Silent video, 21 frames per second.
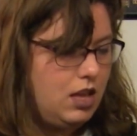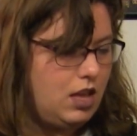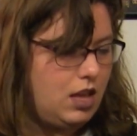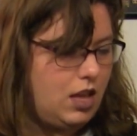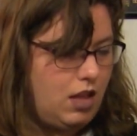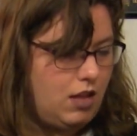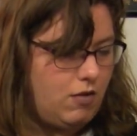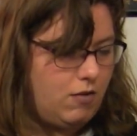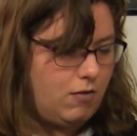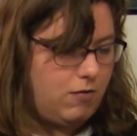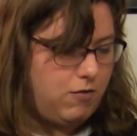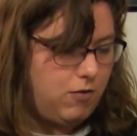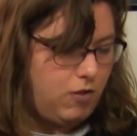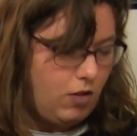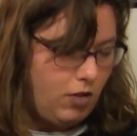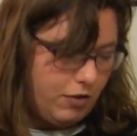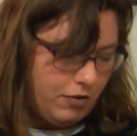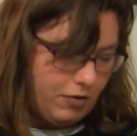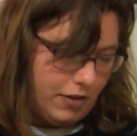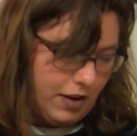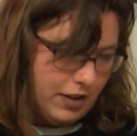and
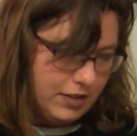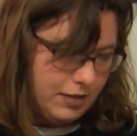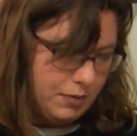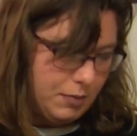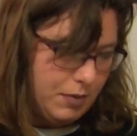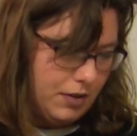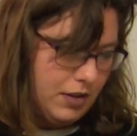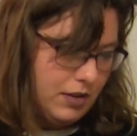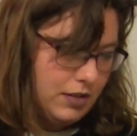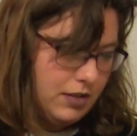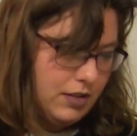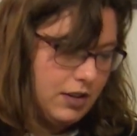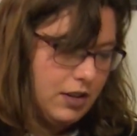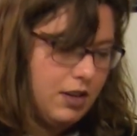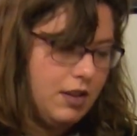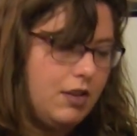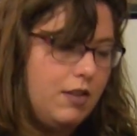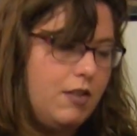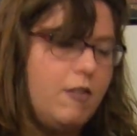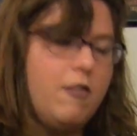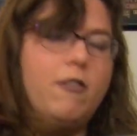full of recipes,
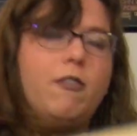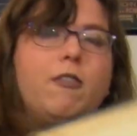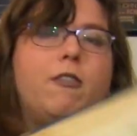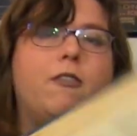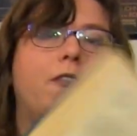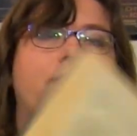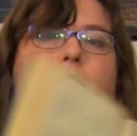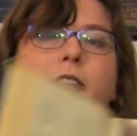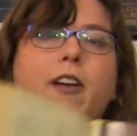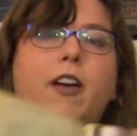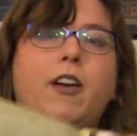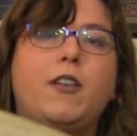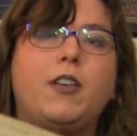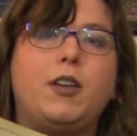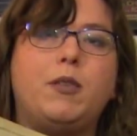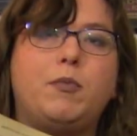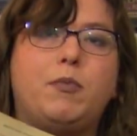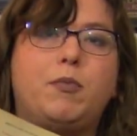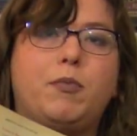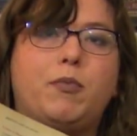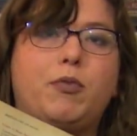
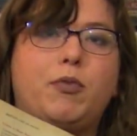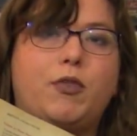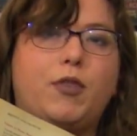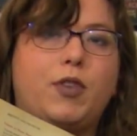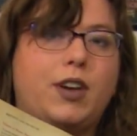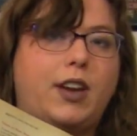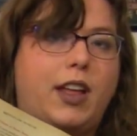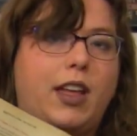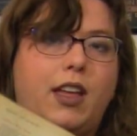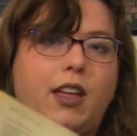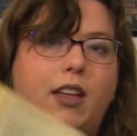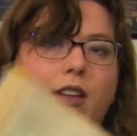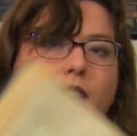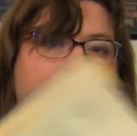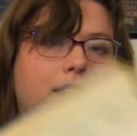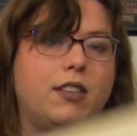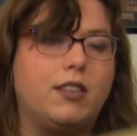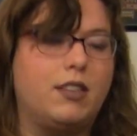very pretty